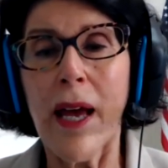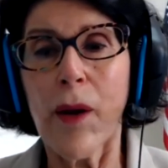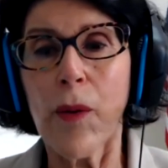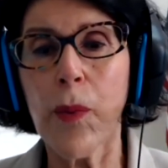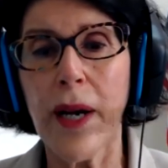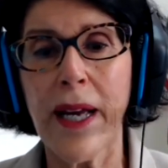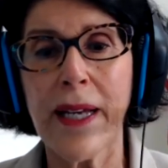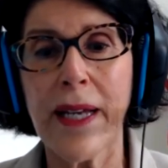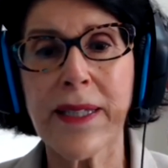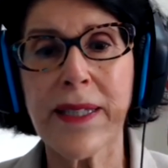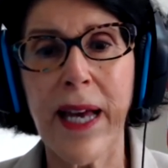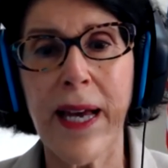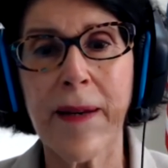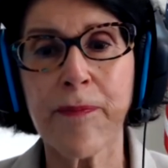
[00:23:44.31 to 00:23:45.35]
was
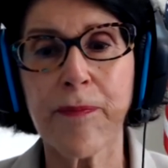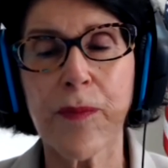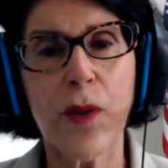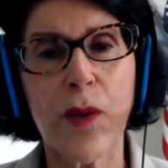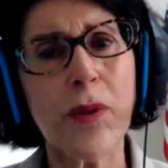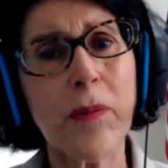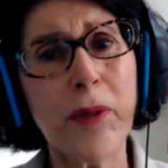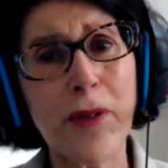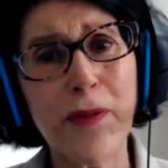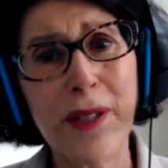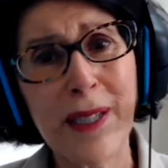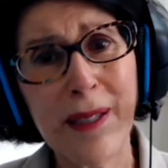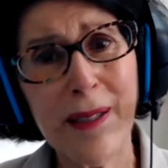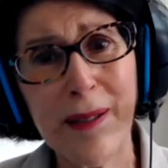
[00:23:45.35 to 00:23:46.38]

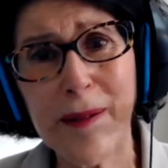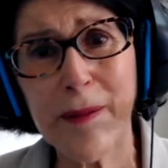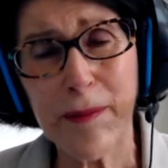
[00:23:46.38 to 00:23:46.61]
removing